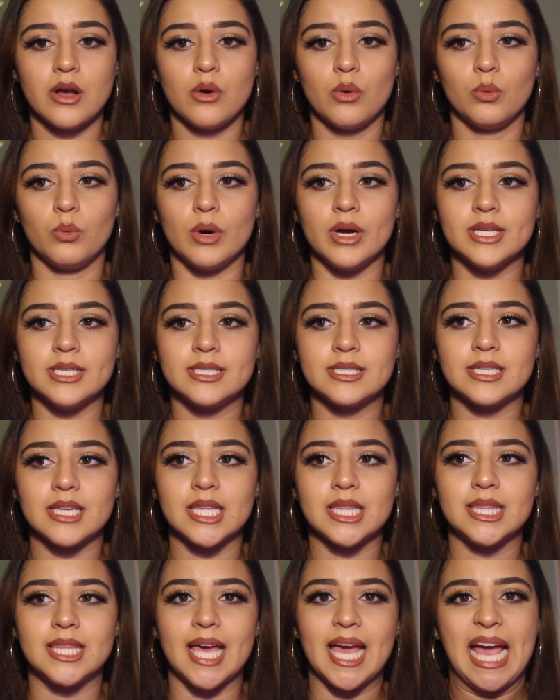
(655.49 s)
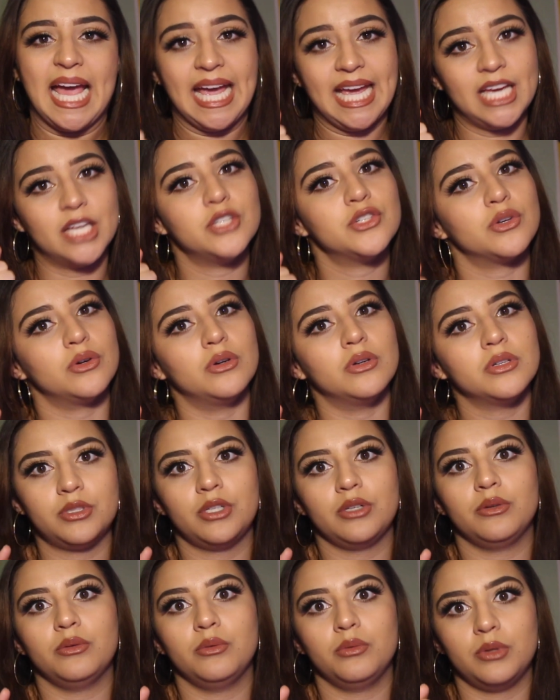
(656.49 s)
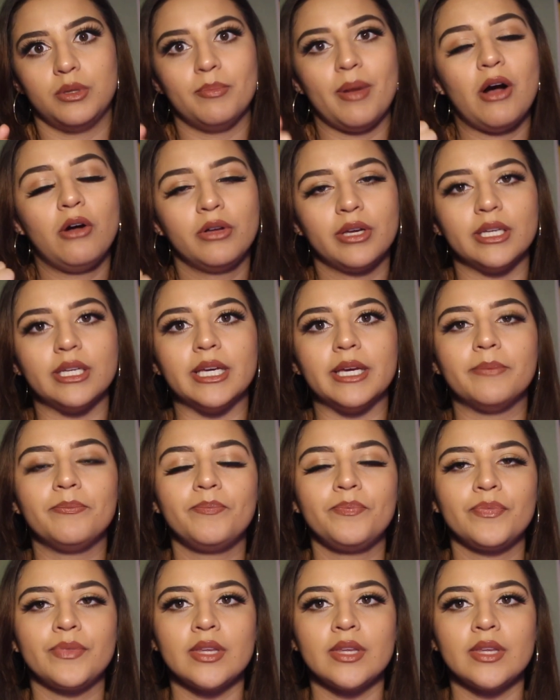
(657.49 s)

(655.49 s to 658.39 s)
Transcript: was the handle to the balcony.